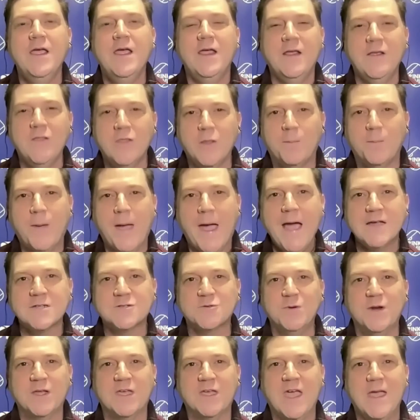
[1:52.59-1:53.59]
in the
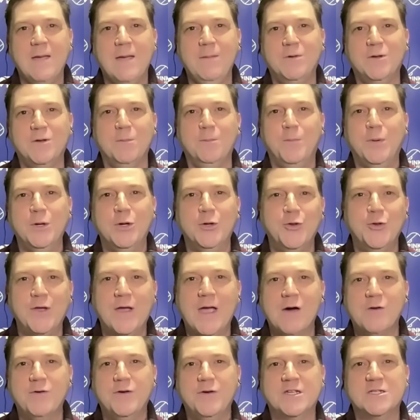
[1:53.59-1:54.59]
past when it came to
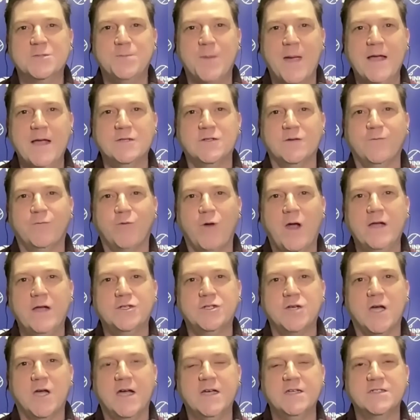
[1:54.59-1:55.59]
building out an expansion
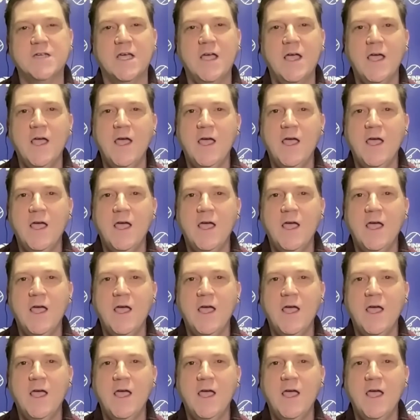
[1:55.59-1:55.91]
franchise.